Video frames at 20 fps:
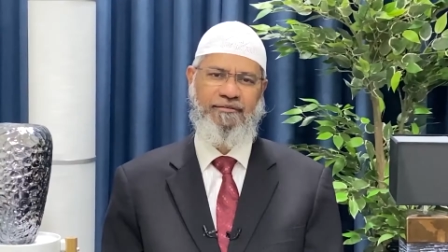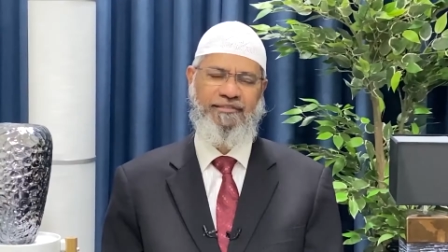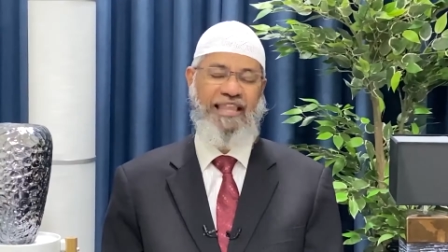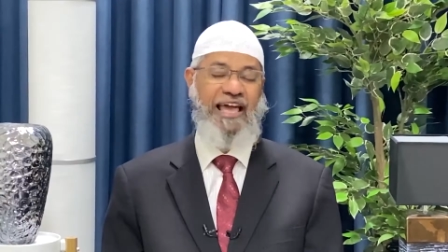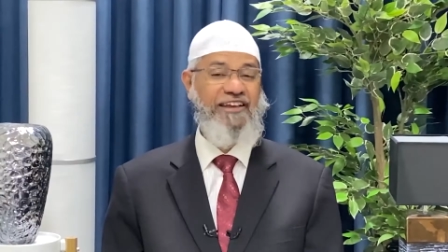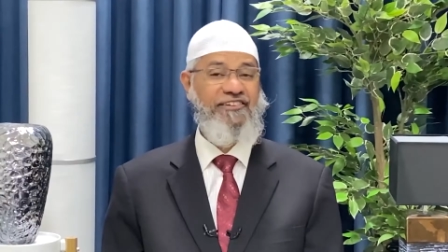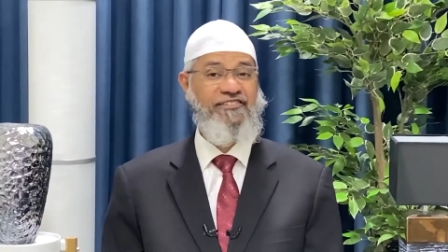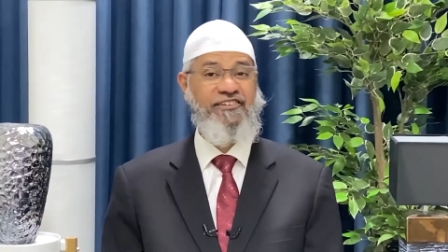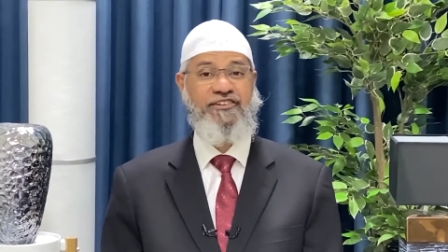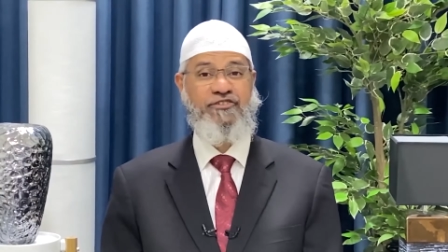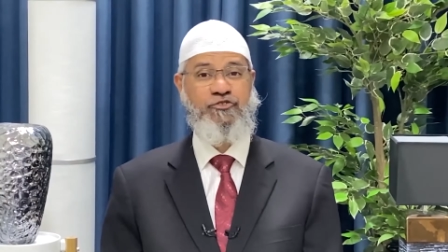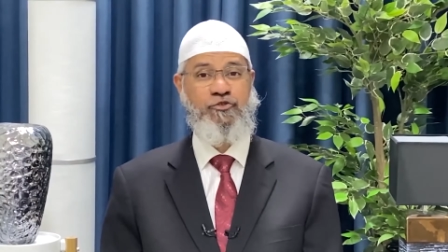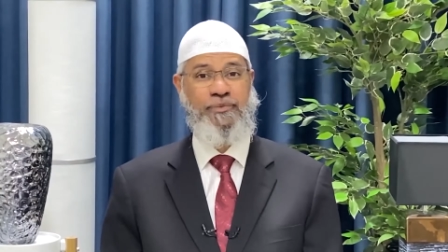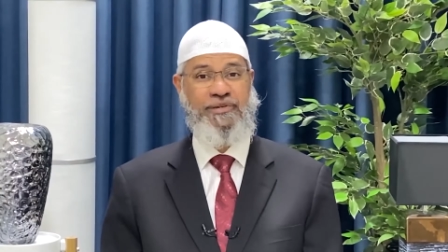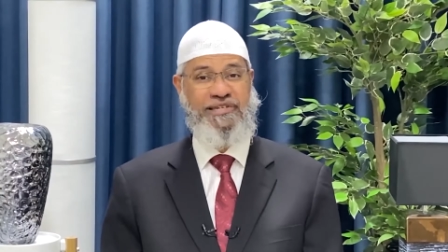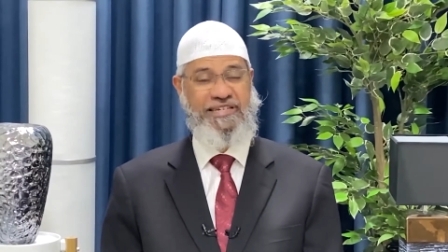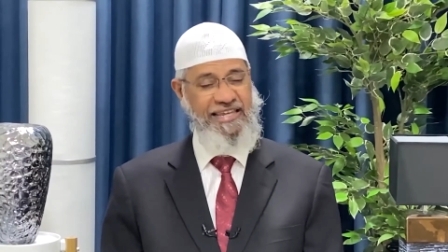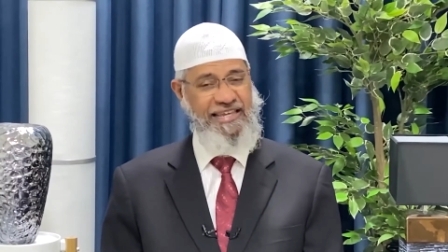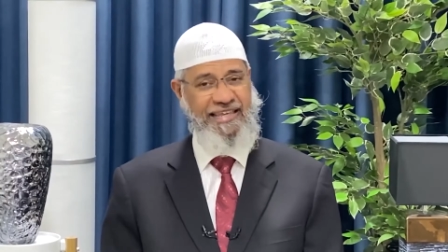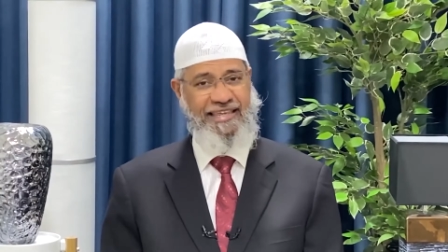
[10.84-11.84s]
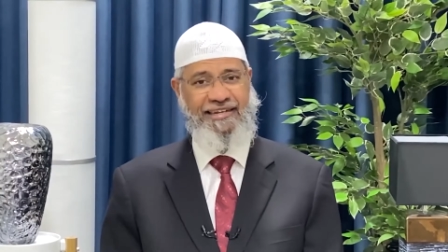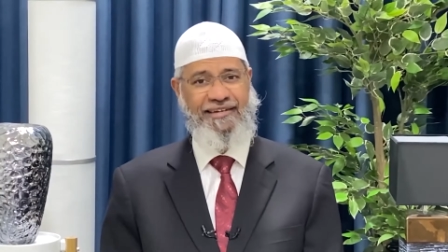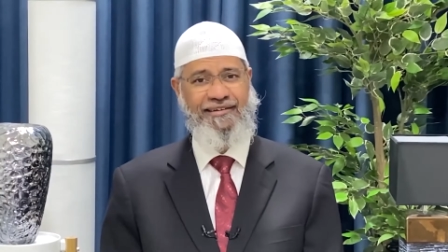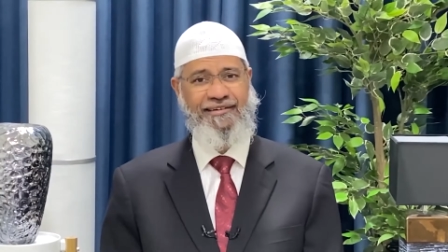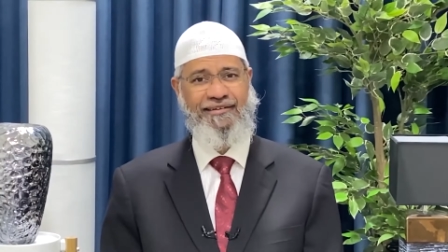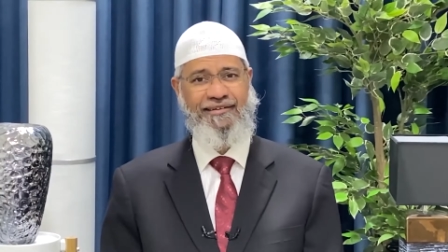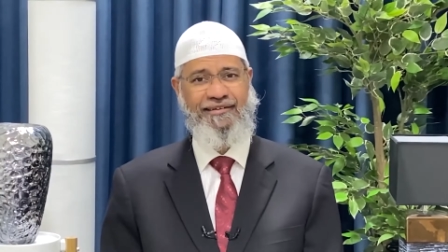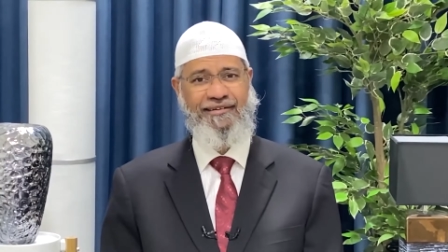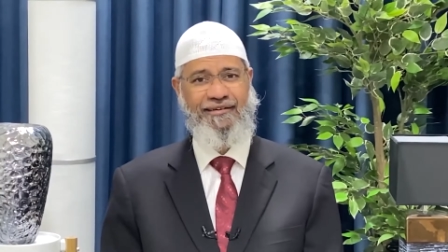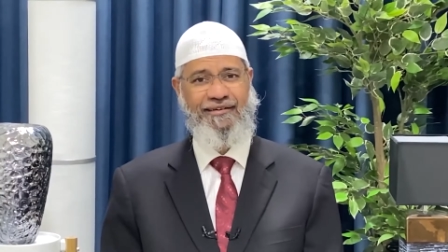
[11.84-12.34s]
actions to be
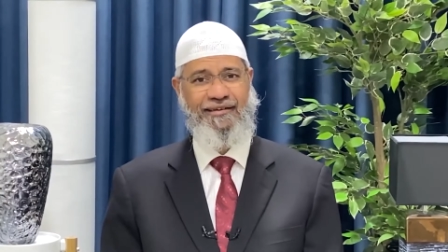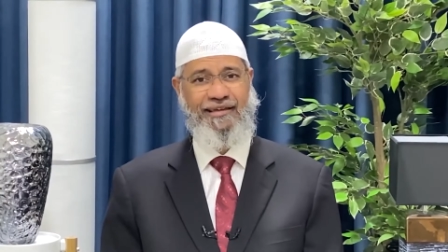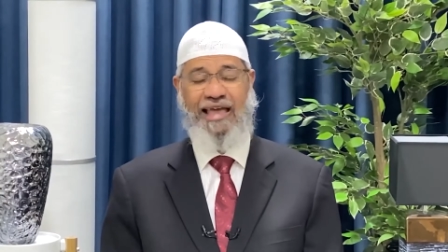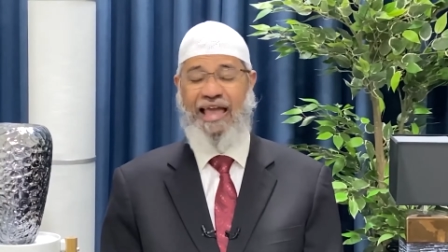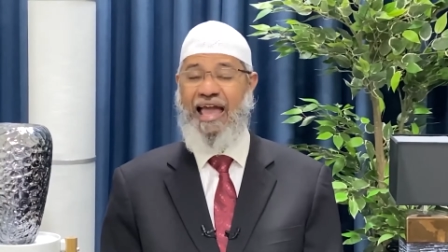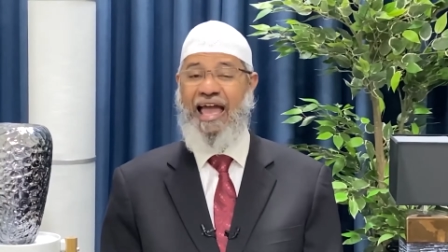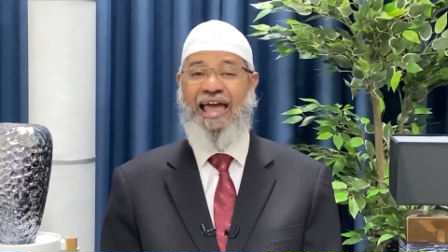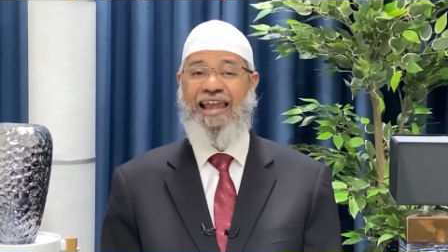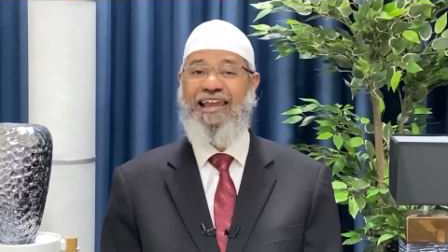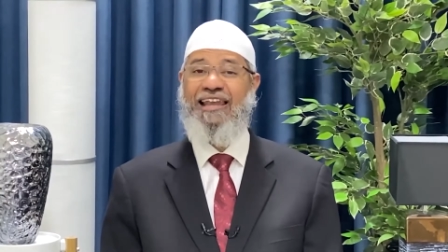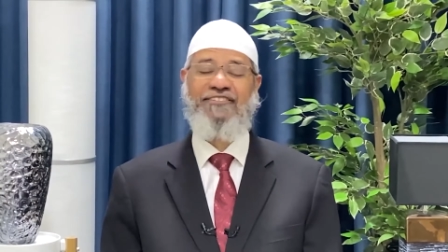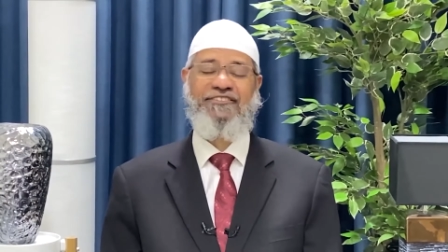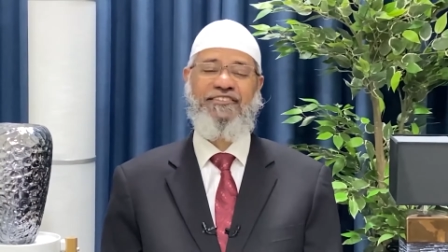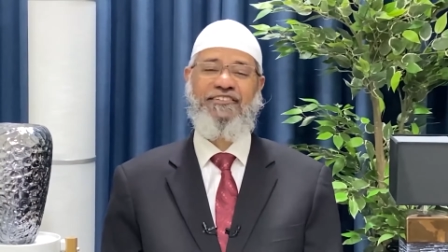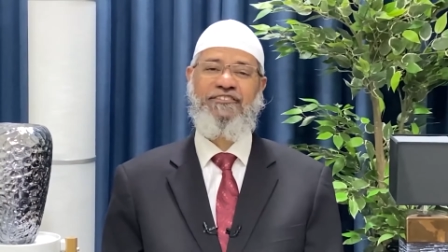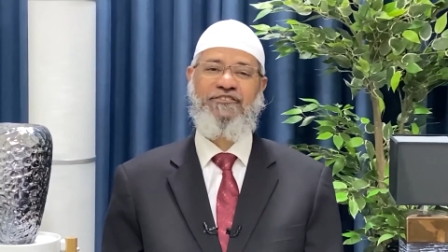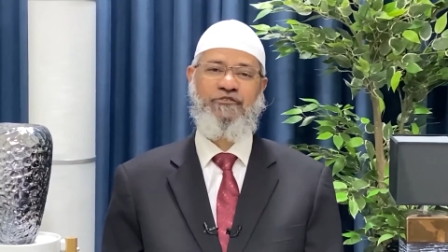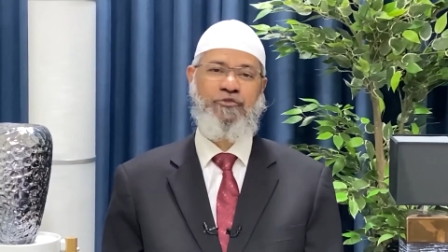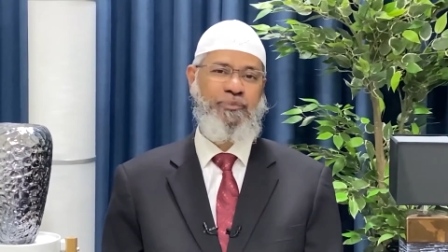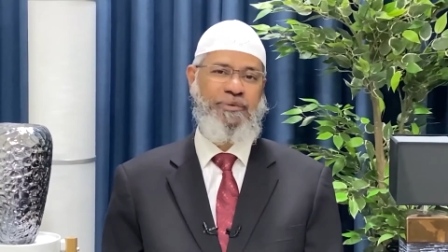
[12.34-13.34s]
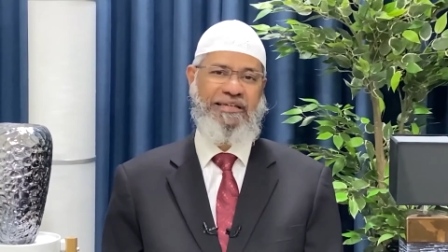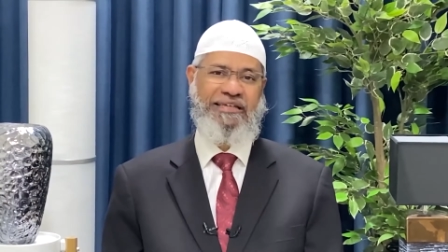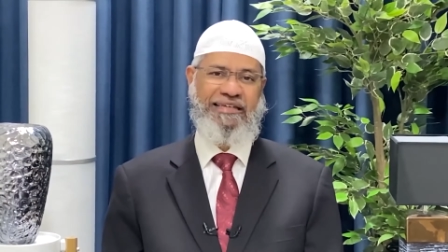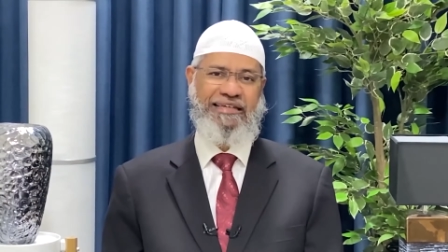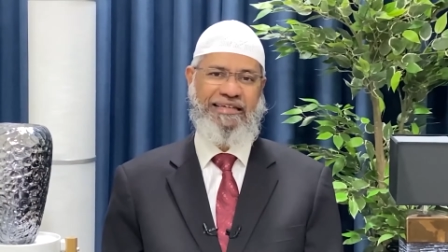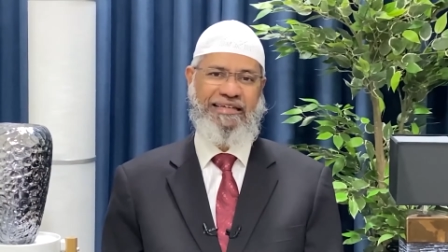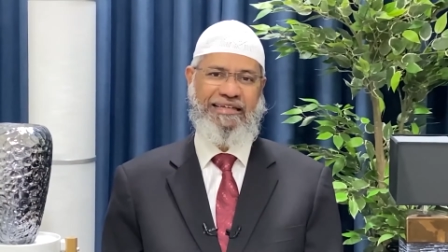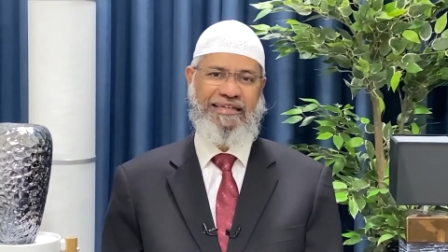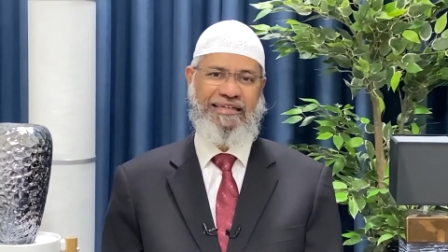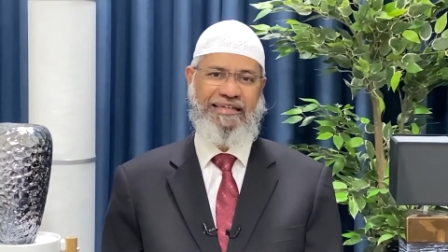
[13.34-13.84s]
taken and lessons to be
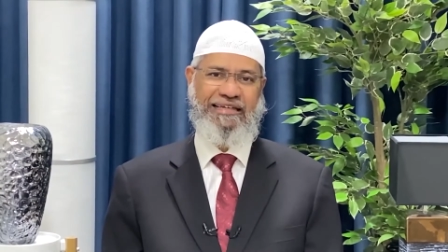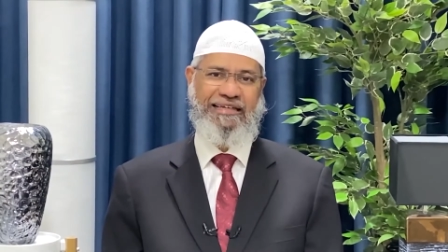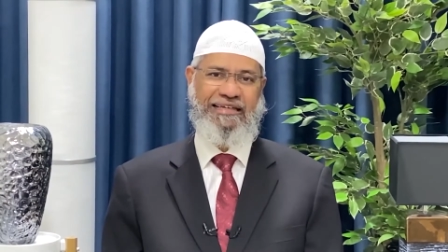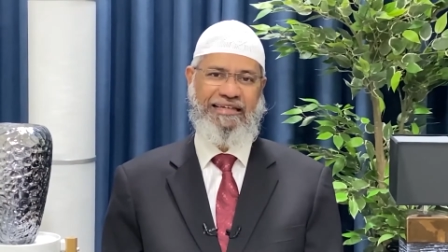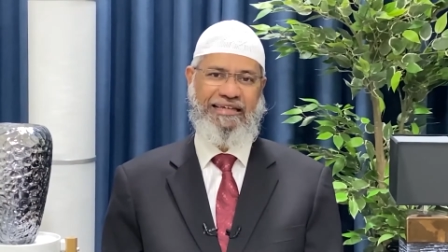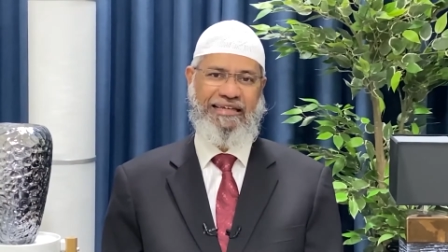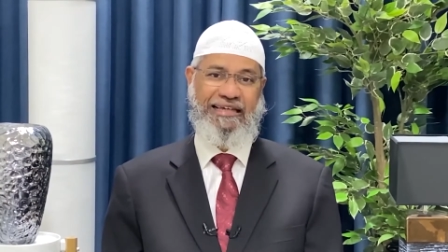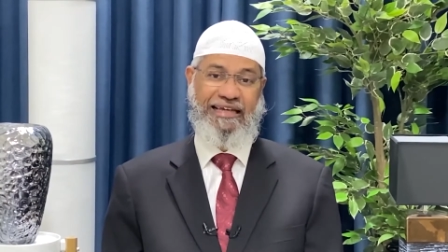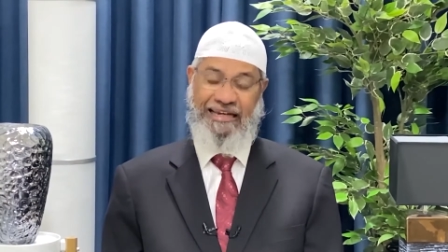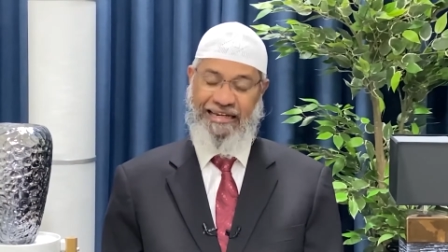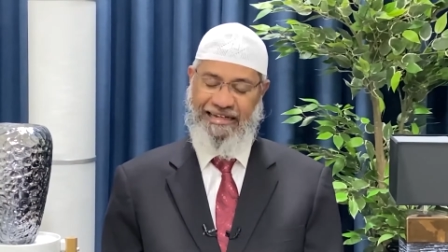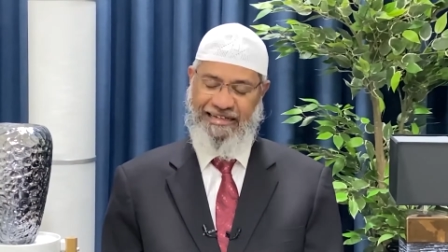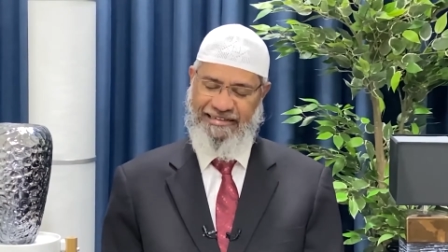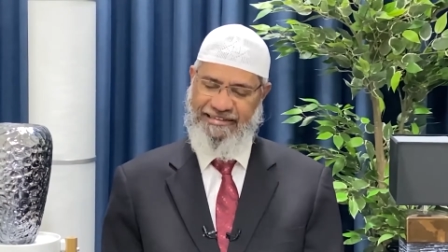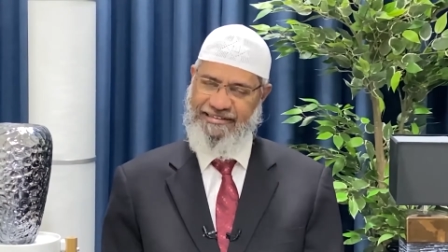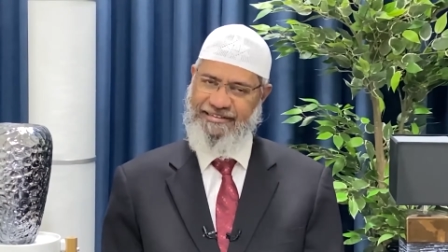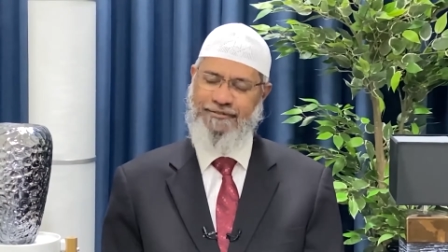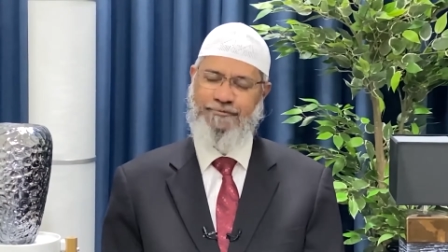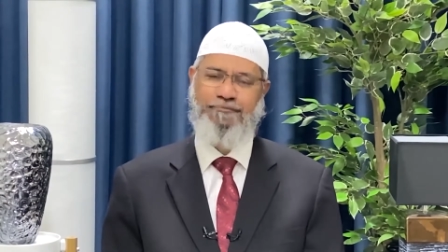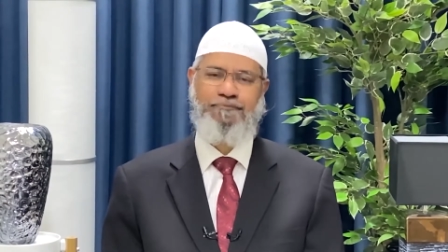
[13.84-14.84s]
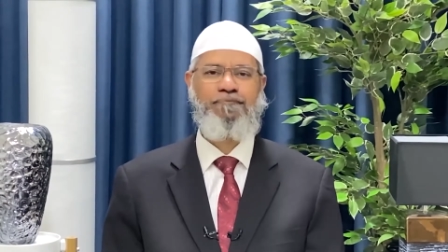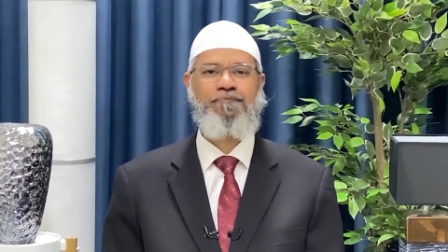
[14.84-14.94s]
learned.